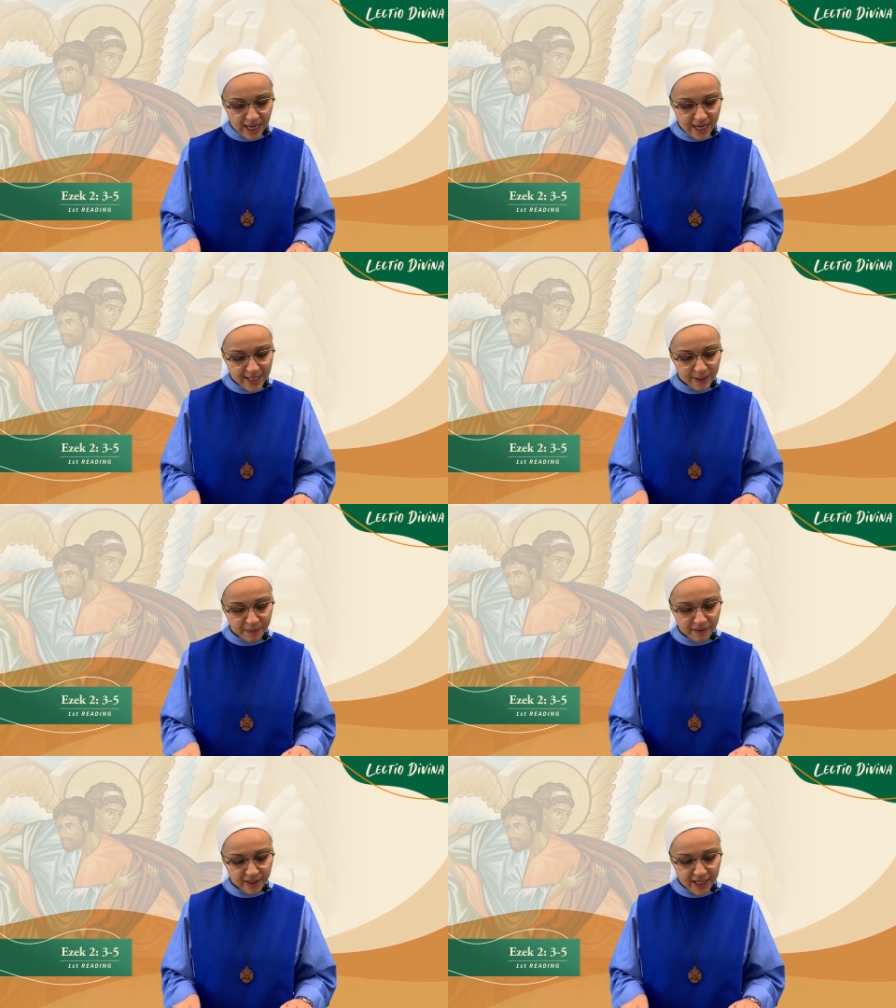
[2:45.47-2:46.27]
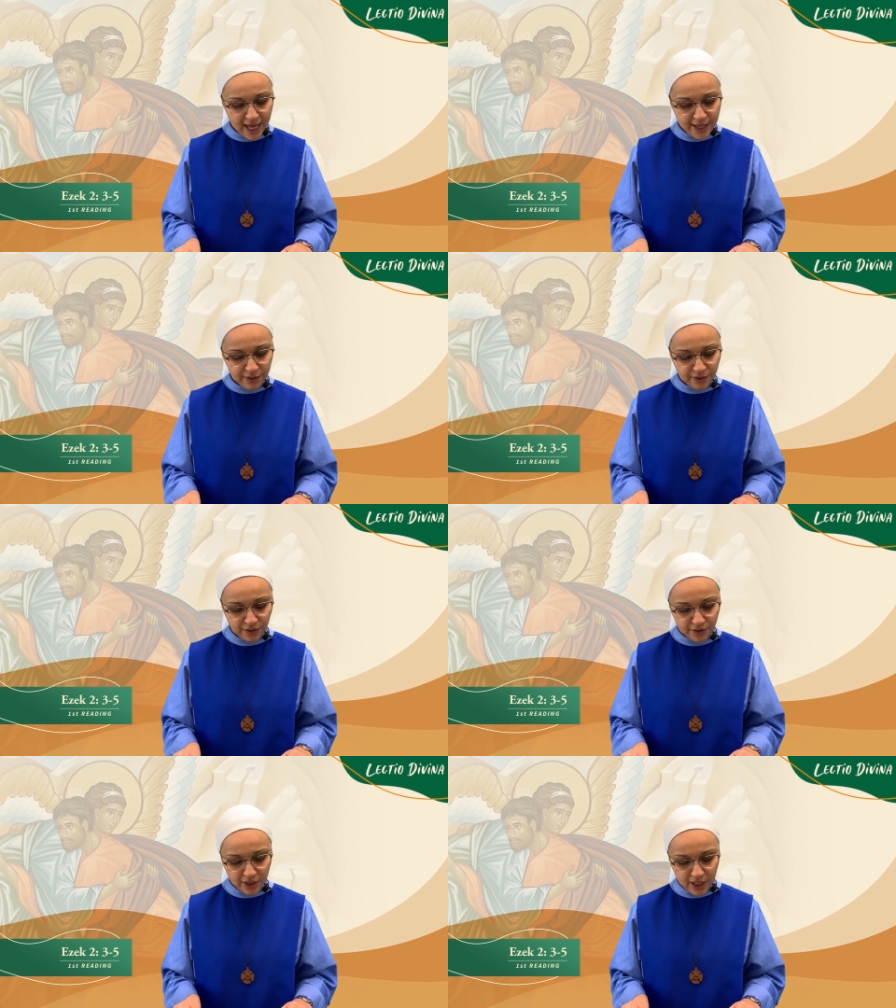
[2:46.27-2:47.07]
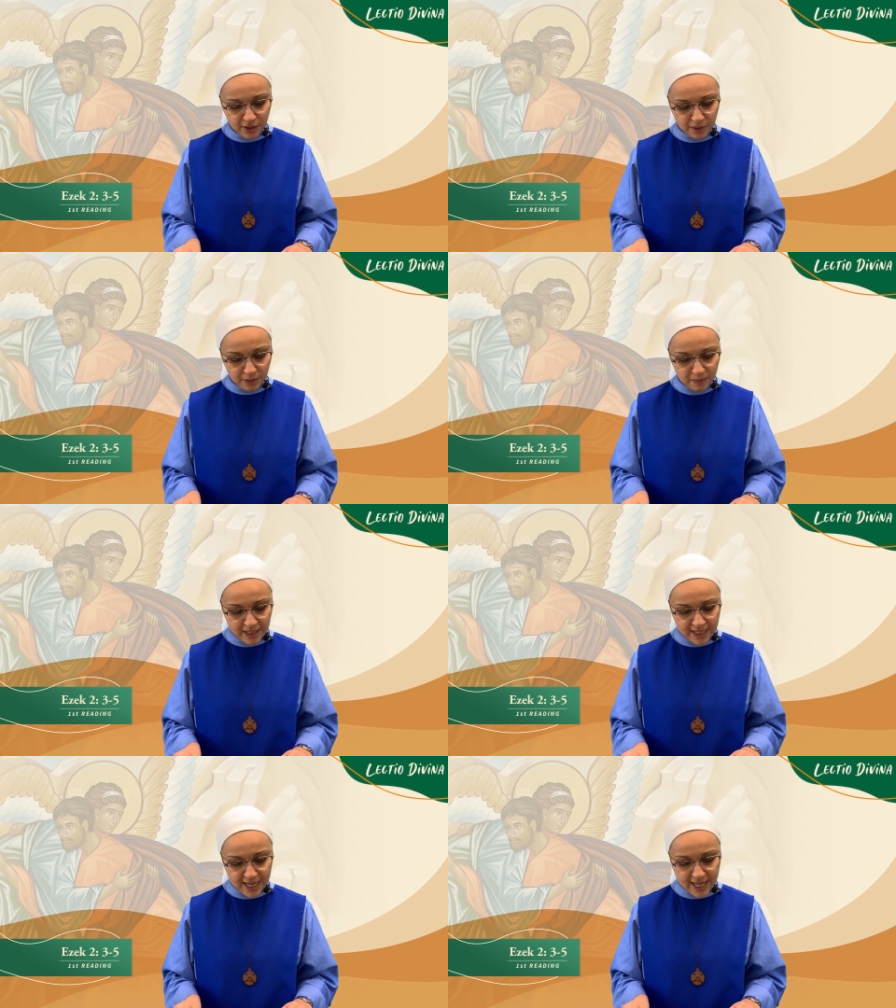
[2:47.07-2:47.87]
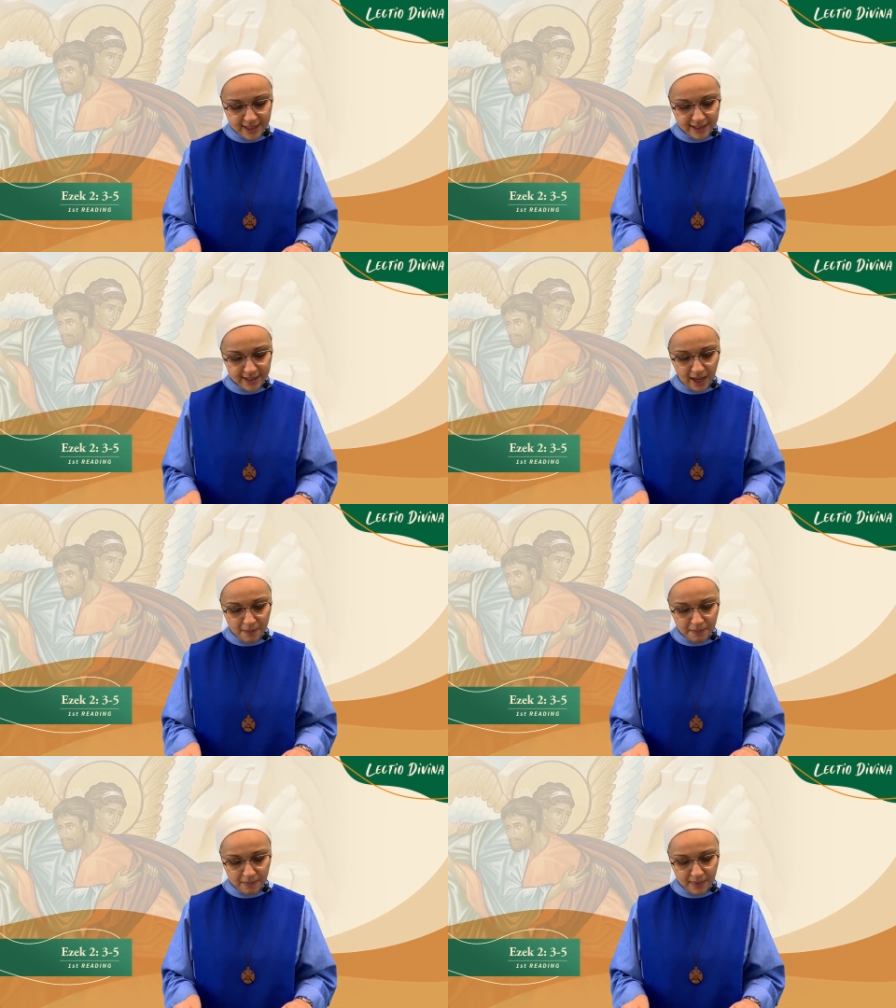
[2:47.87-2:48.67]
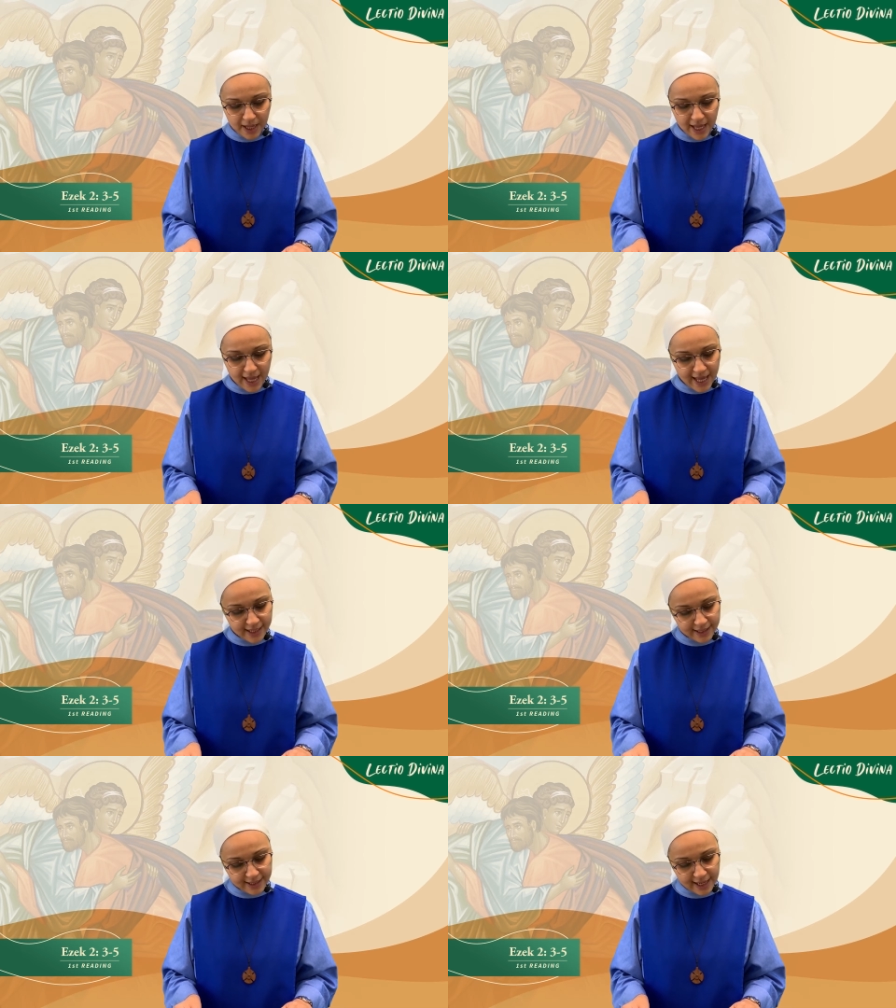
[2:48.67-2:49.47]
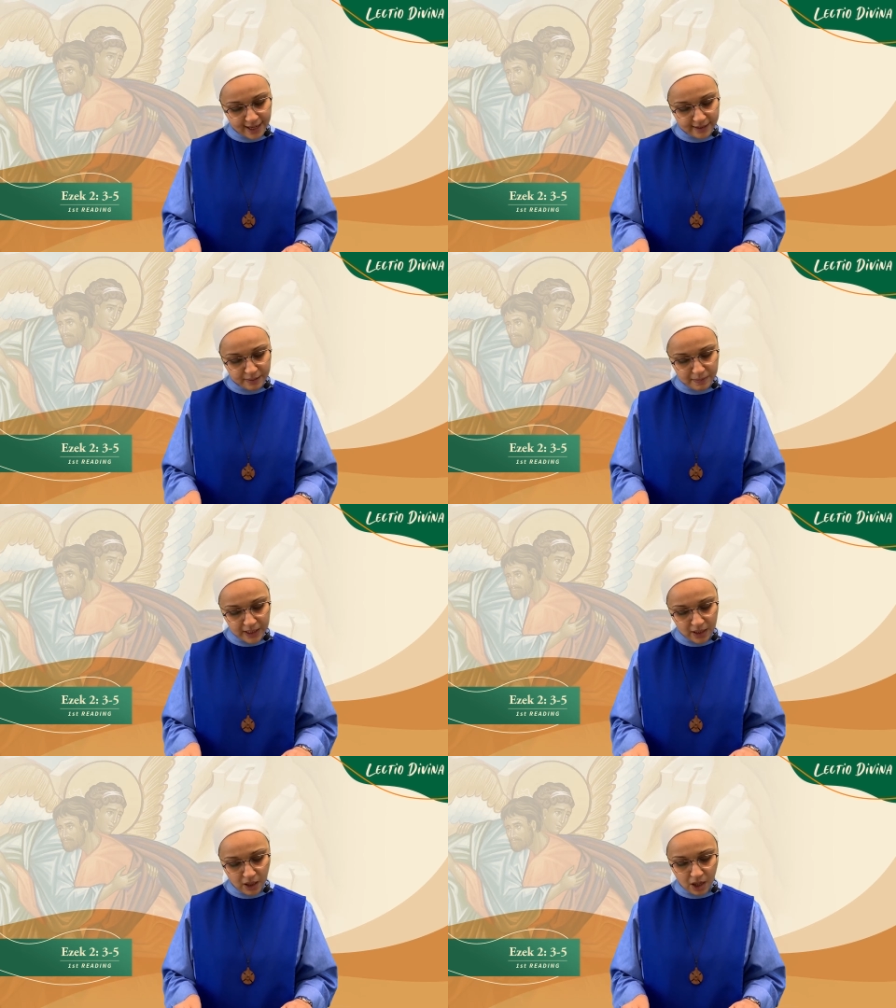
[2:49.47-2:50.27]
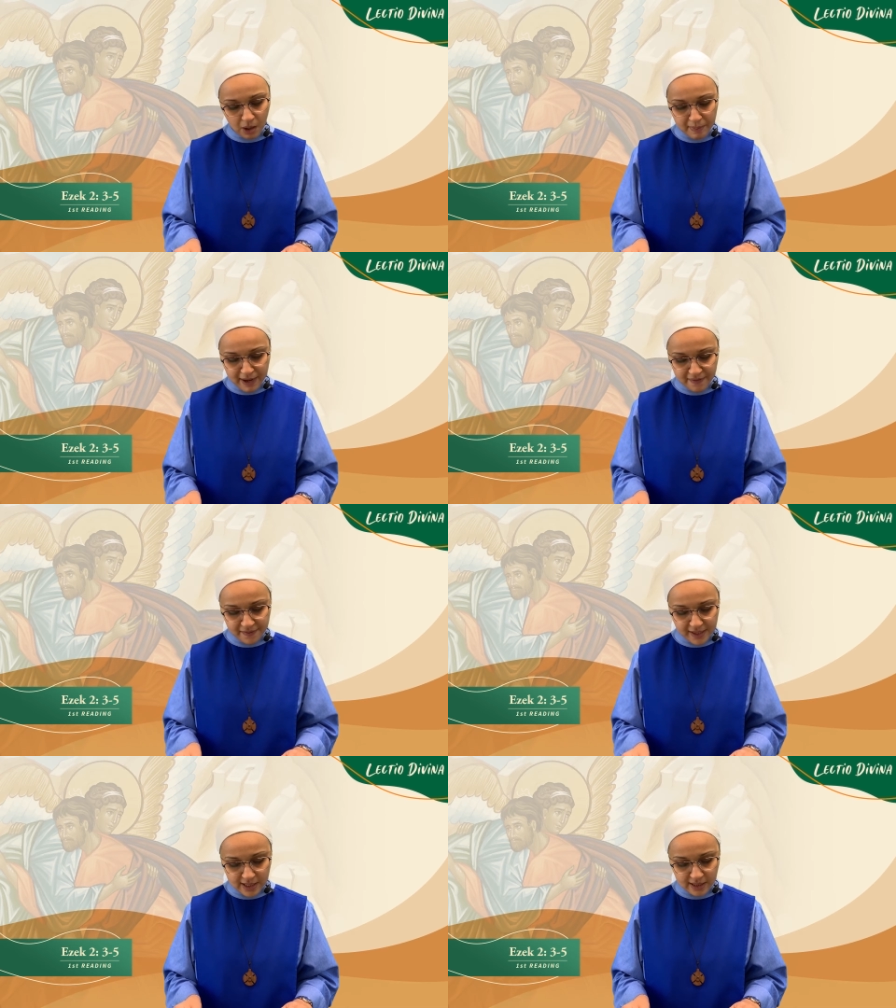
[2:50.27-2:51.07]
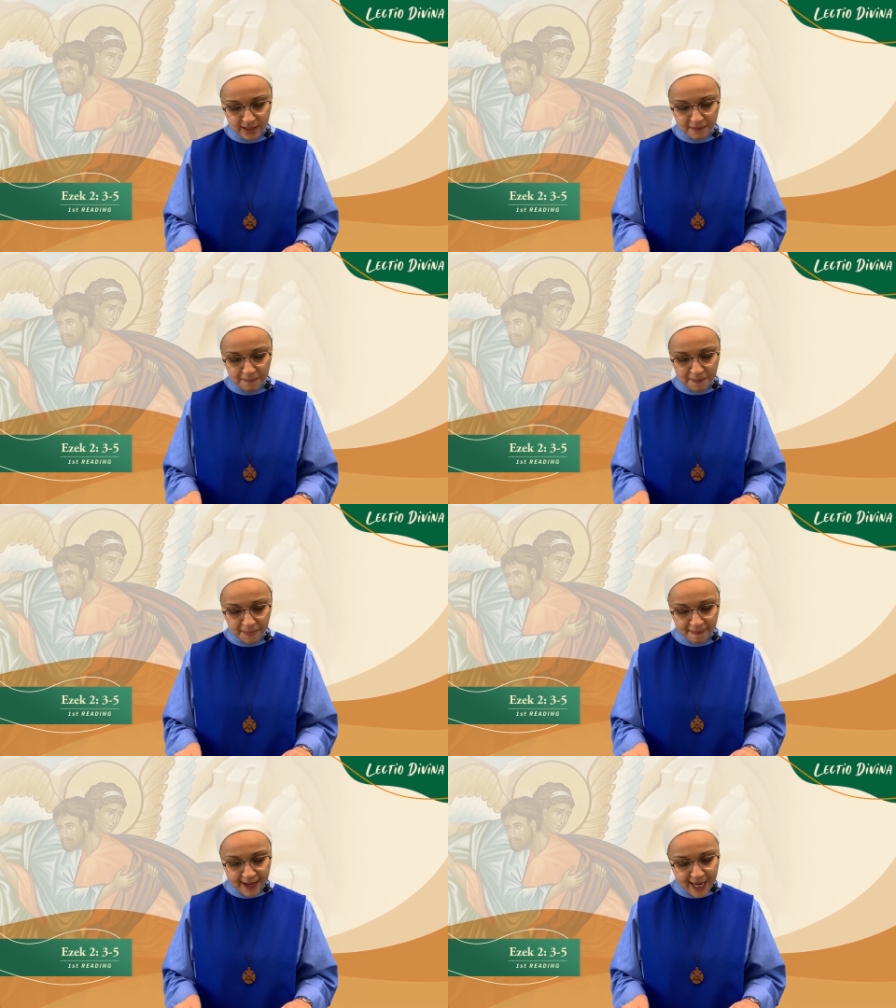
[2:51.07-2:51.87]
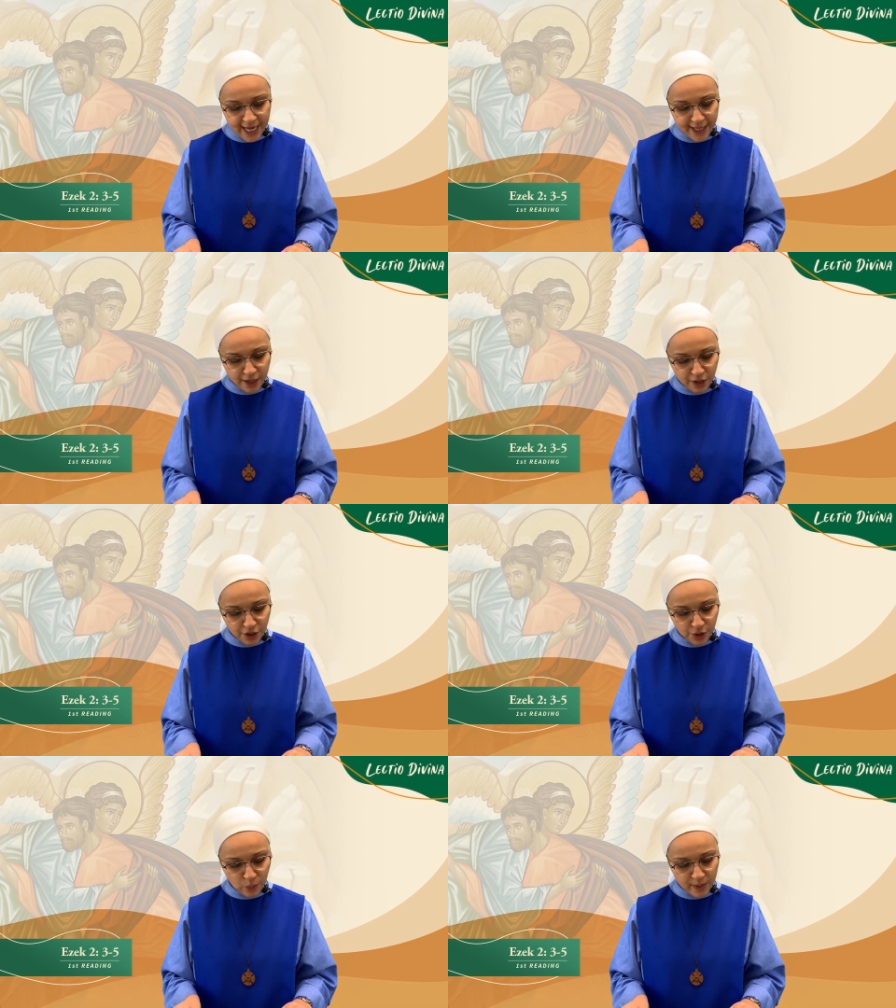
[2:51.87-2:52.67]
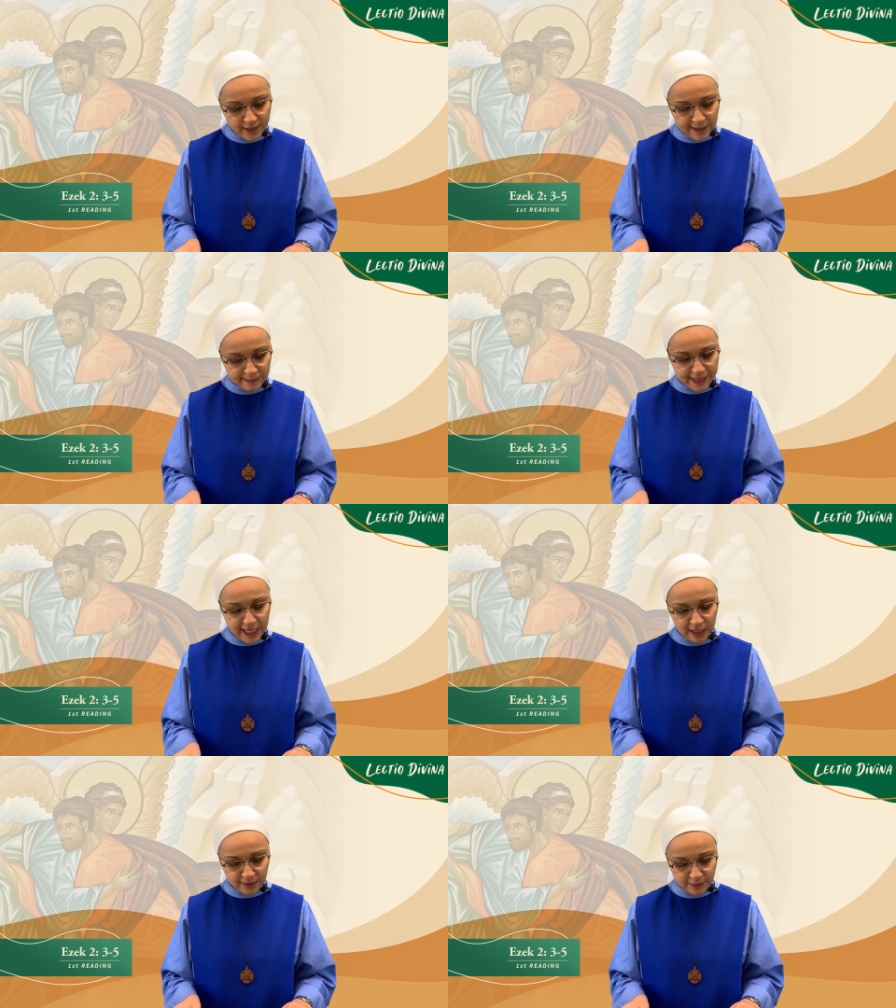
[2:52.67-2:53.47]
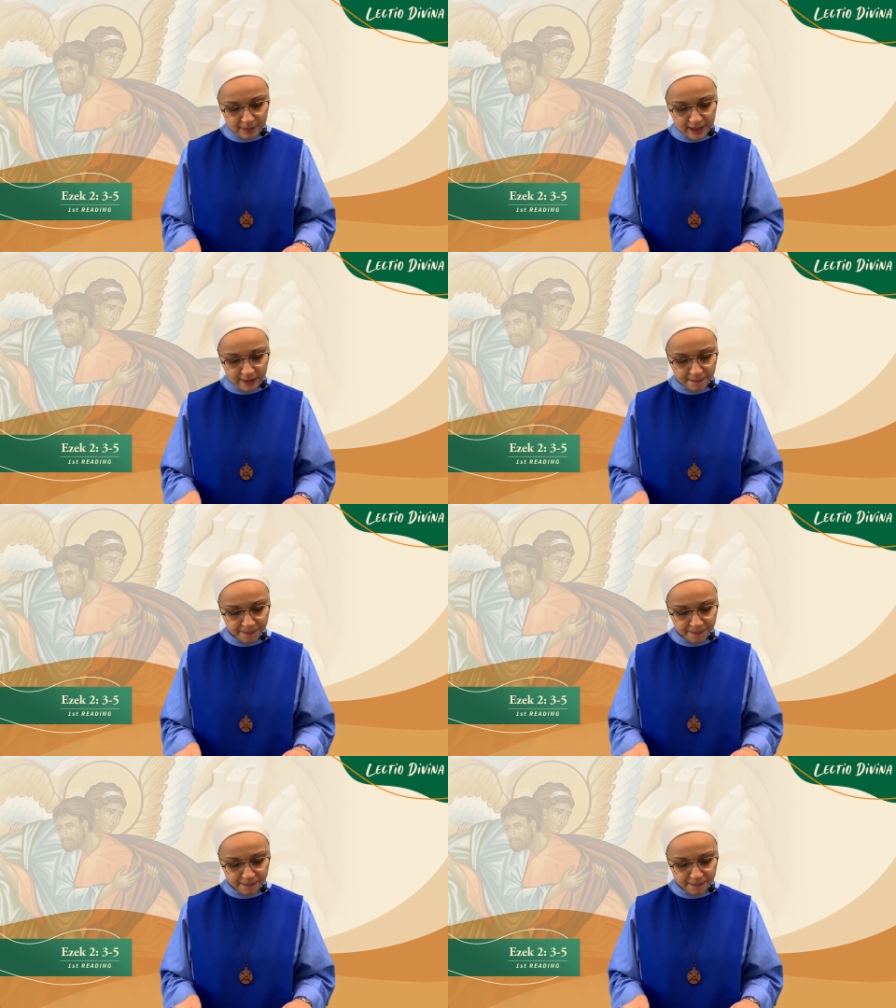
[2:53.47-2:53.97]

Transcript: A spirit entered into me and sat me on my feet, and I heard one speaking to me.